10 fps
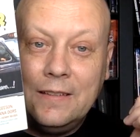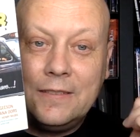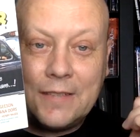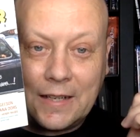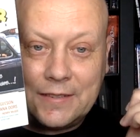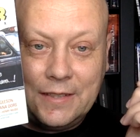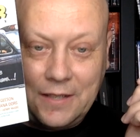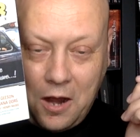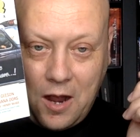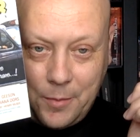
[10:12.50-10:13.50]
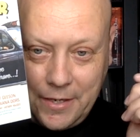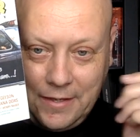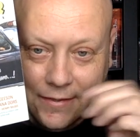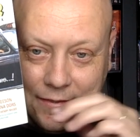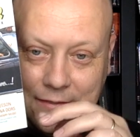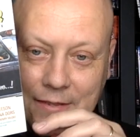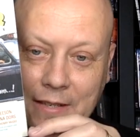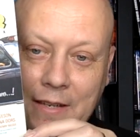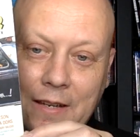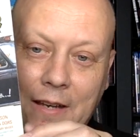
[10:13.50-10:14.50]
sexy comedies.
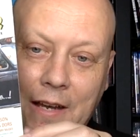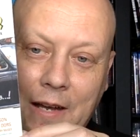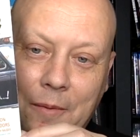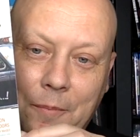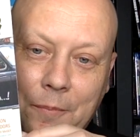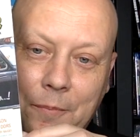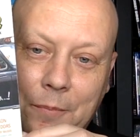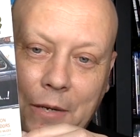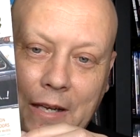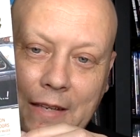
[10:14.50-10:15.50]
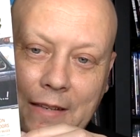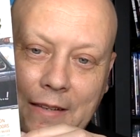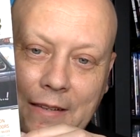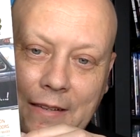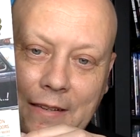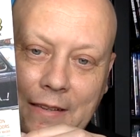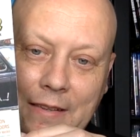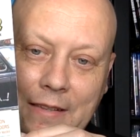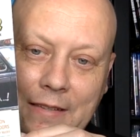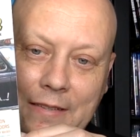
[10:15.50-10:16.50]
But
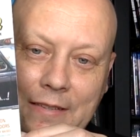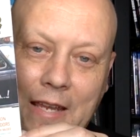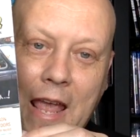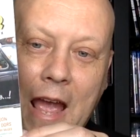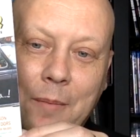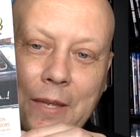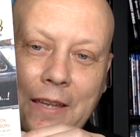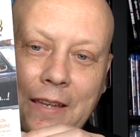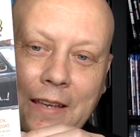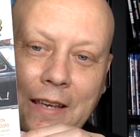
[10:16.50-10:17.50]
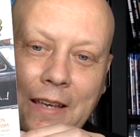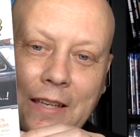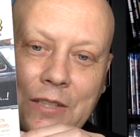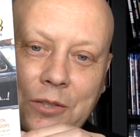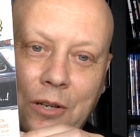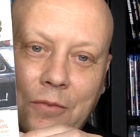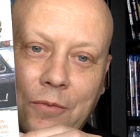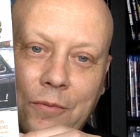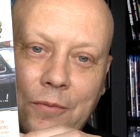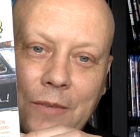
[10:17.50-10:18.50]
this cabbie is sort
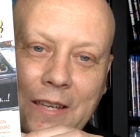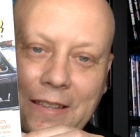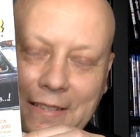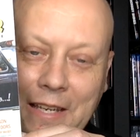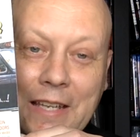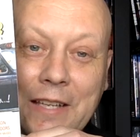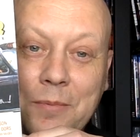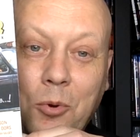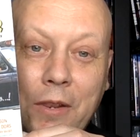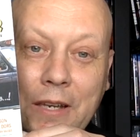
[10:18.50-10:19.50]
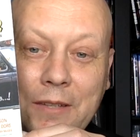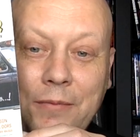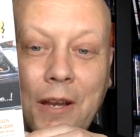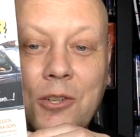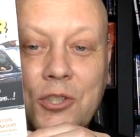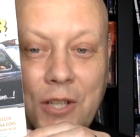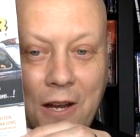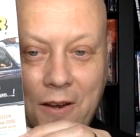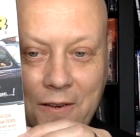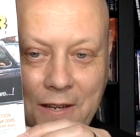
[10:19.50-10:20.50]
of, they say he gets more than his fair
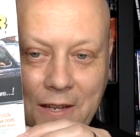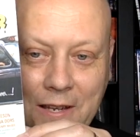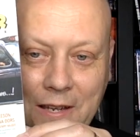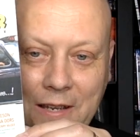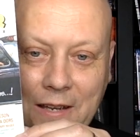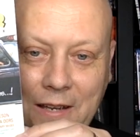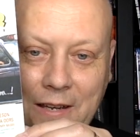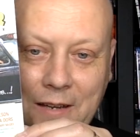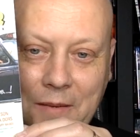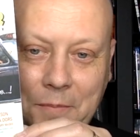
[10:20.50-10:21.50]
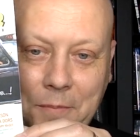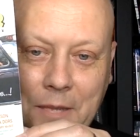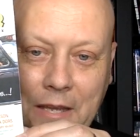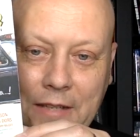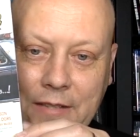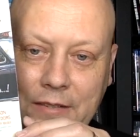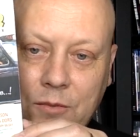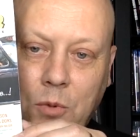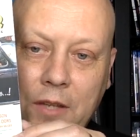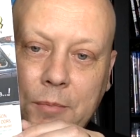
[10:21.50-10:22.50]
share. And it says,
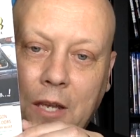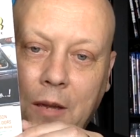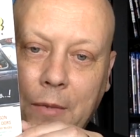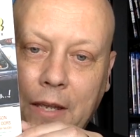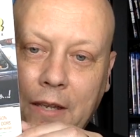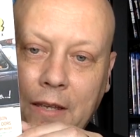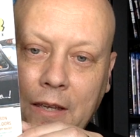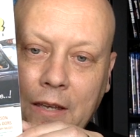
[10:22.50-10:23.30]
as well as becoming,